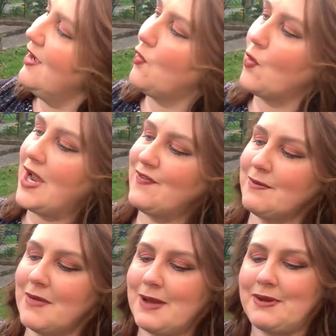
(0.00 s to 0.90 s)
or
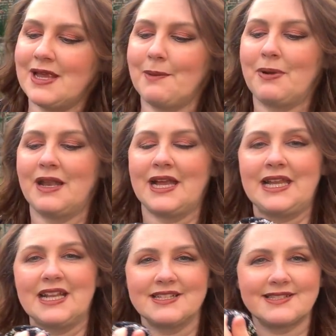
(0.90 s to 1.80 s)
even maybe a
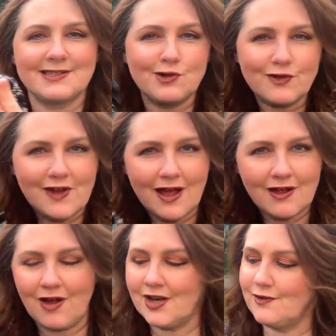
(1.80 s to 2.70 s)
plain silver
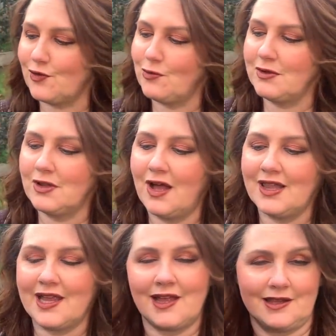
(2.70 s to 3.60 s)
kind of
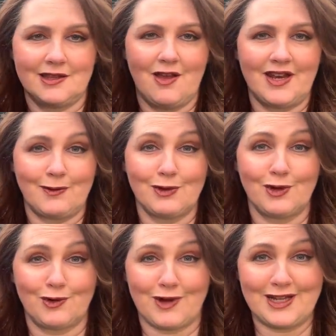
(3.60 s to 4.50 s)
lilac colored lining would
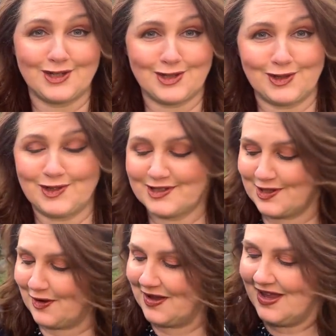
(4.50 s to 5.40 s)
look great too.
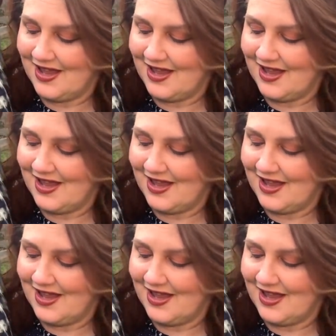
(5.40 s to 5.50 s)
So